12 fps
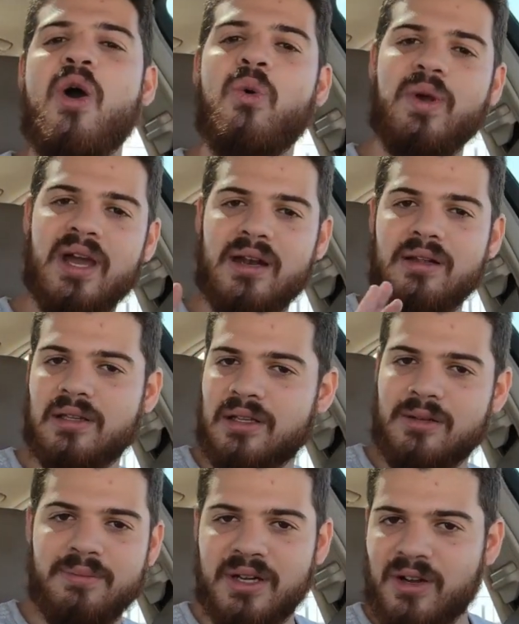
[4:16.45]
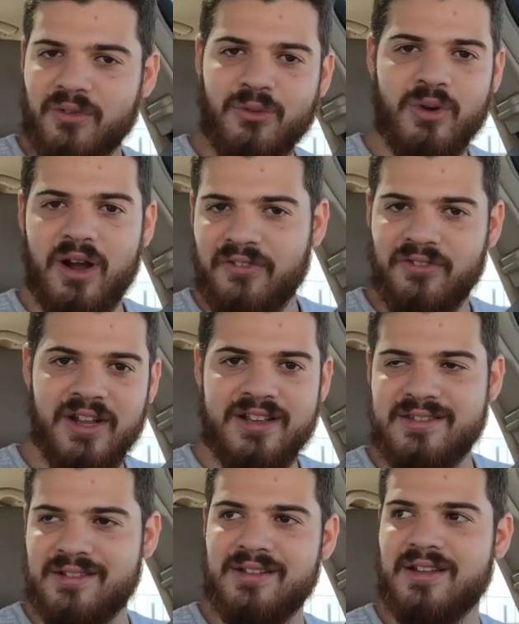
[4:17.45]
We got a little bit of
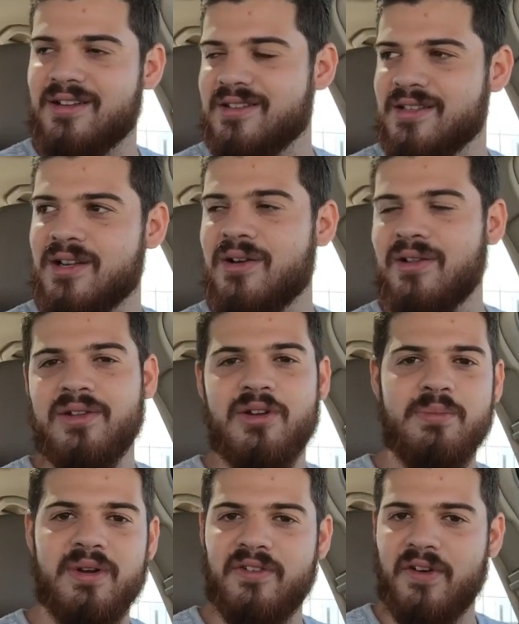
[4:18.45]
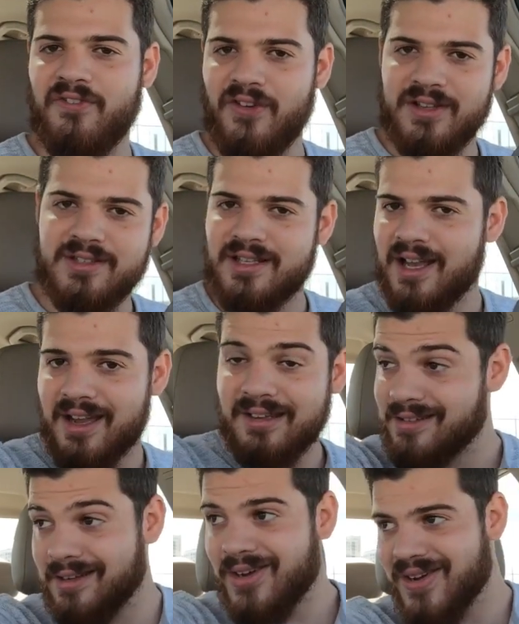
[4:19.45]
roughness in here, you know, a little bit of a fun
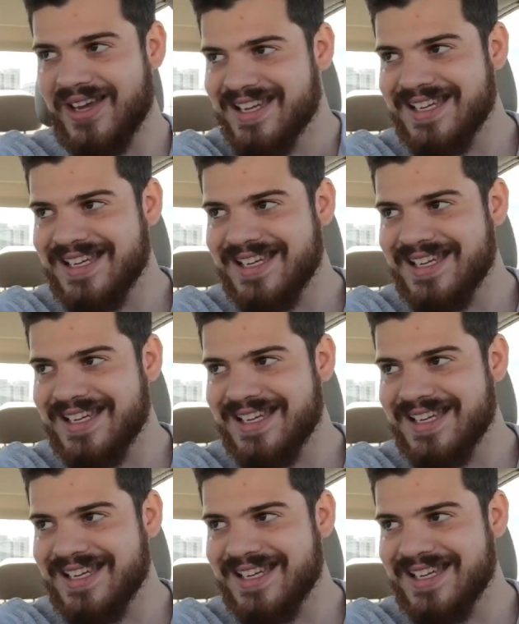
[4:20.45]
side, you know.